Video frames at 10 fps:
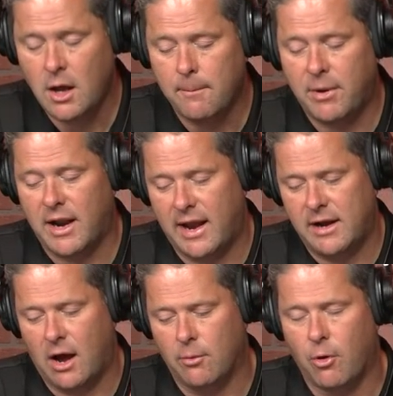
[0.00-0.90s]
But uh,
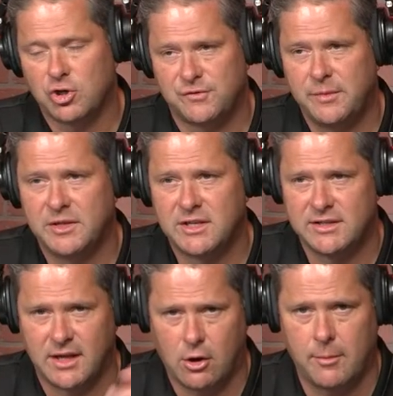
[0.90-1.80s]
now Marshall Fleming
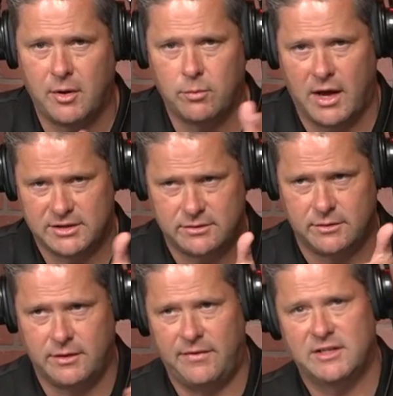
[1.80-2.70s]
says that Kirby, has,
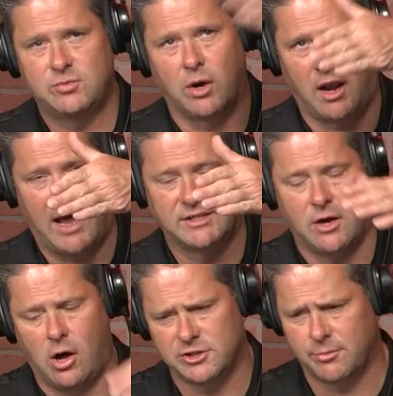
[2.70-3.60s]
and this is what Lysol
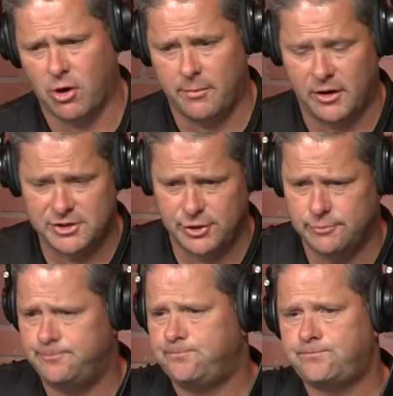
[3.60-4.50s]
also brought up there
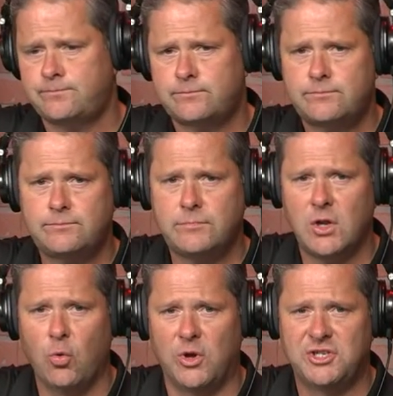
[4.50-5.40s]
too,
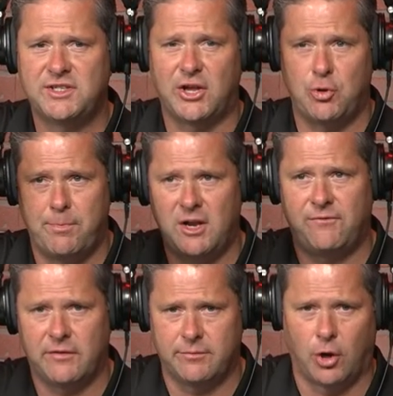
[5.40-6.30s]
which is that you
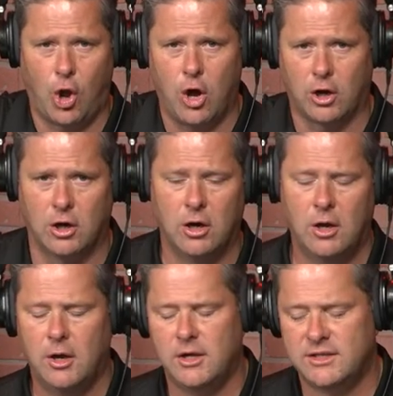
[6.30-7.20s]
benefit from the longer
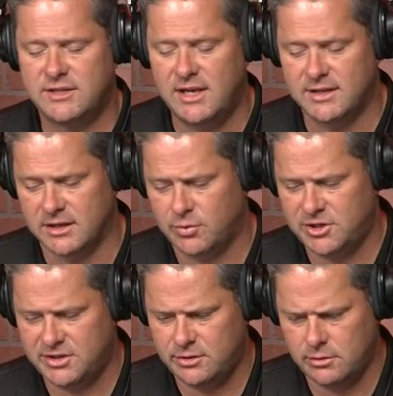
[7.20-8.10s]
seasons, which
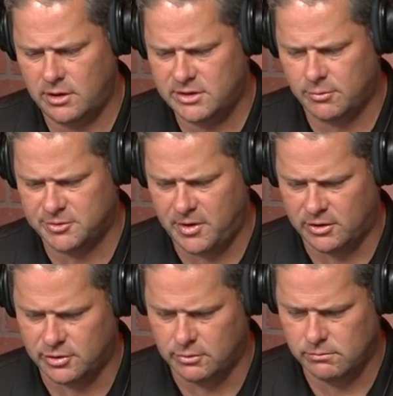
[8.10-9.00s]
is in some respect
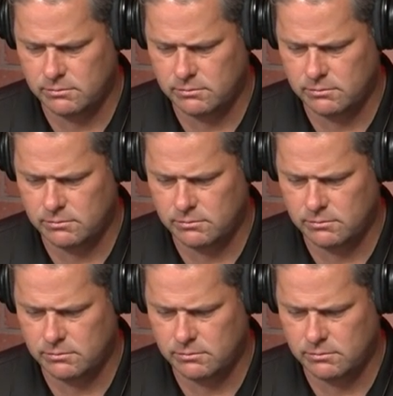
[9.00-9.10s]
true.